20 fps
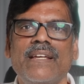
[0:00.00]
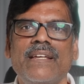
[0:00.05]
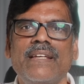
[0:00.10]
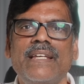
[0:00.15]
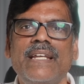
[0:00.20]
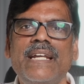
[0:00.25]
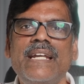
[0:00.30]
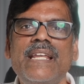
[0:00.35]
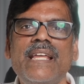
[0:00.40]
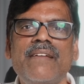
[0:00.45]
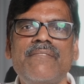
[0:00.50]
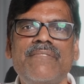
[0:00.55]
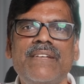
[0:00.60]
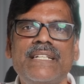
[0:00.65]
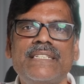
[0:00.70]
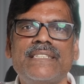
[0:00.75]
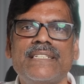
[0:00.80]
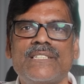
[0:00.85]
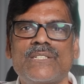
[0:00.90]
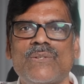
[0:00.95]
India
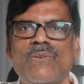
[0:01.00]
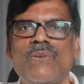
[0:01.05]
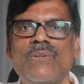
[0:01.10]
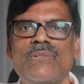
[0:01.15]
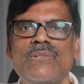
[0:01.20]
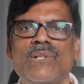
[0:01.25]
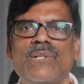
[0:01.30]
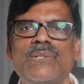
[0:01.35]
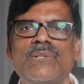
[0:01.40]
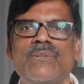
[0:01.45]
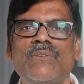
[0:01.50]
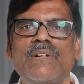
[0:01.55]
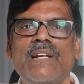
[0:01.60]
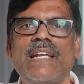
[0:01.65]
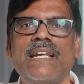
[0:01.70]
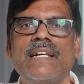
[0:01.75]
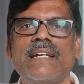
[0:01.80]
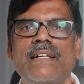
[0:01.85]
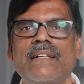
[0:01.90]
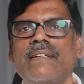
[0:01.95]
VIX is closer to
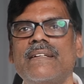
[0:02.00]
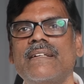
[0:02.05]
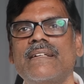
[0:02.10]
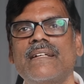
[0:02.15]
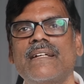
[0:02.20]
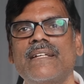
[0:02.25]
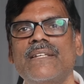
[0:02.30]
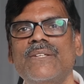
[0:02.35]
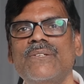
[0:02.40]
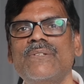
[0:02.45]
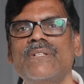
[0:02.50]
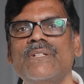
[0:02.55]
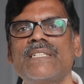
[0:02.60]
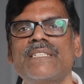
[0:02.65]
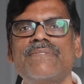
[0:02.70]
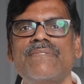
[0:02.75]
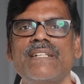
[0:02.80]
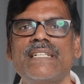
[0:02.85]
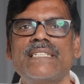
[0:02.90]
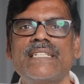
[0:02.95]
10, US
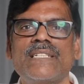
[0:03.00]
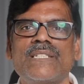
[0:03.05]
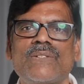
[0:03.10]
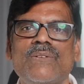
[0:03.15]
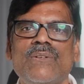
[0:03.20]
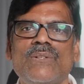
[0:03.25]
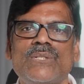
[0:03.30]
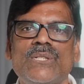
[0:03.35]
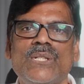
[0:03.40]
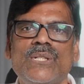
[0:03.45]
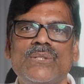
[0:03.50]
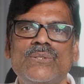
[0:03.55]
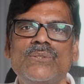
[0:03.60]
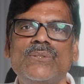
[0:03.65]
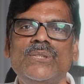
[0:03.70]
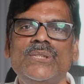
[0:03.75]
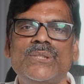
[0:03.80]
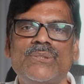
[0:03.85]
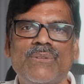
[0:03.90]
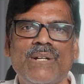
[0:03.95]
VIX is closer
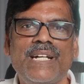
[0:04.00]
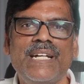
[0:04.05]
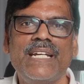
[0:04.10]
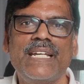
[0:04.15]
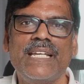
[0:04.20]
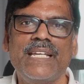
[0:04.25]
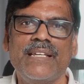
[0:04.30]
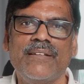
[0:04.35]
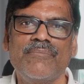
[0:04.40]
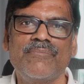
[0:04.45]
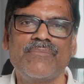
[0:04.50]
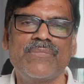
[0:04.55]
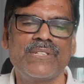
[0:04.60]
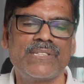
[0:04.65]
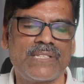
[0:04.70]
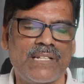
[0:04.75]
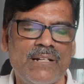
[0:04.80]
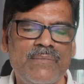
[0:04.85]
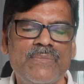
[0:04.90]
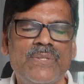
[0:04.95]
to 20.
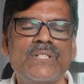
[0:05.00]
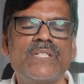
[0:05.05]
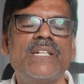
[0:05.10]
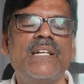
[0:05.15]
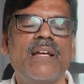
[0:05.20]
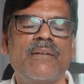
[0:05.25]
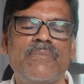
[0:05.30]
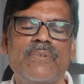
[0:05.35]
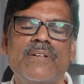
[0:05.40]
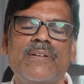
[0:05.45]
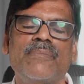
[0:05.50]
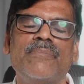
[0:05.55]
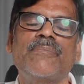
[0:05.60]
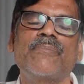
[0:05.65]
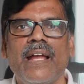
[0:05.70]
It's almost double.